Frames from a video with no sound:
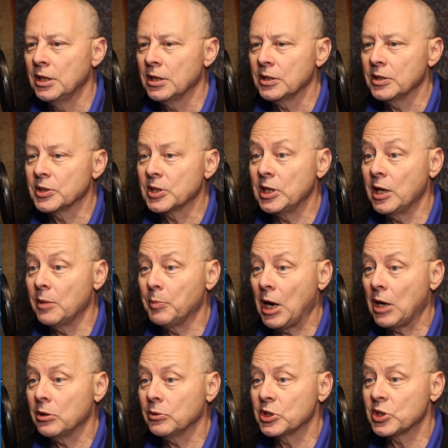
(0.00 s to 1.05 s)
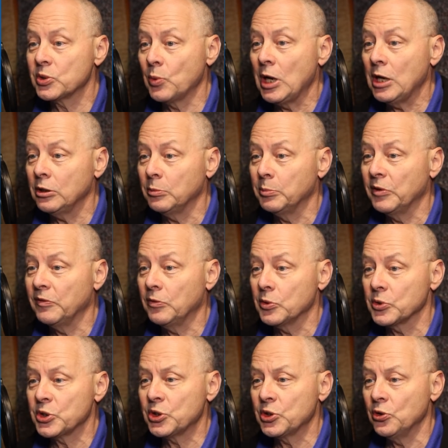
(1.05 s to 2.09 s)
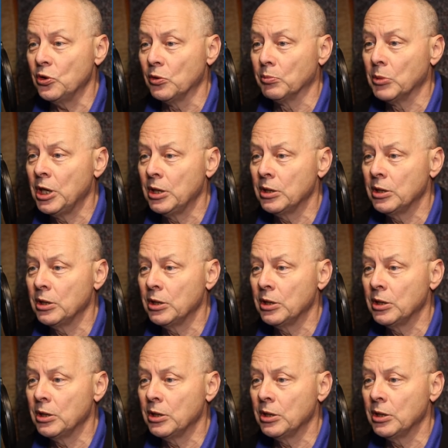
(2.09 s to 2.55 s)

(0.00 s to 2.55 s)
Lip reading: the sleek-barrelled swell before storm,